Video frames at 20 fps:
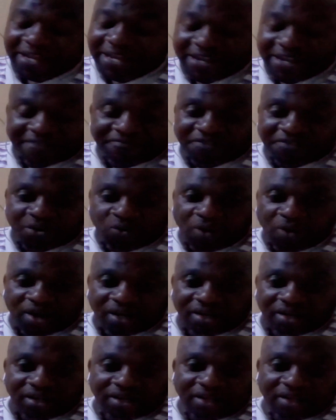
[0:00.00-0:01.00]

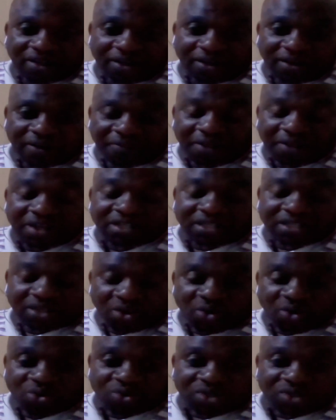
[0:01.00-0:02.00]
everyone that
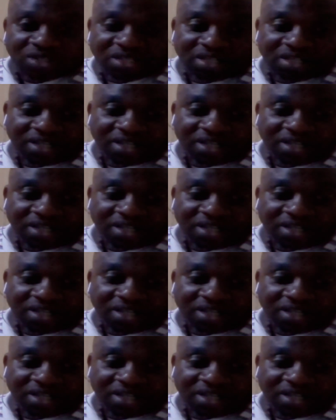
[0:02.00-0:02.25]
knows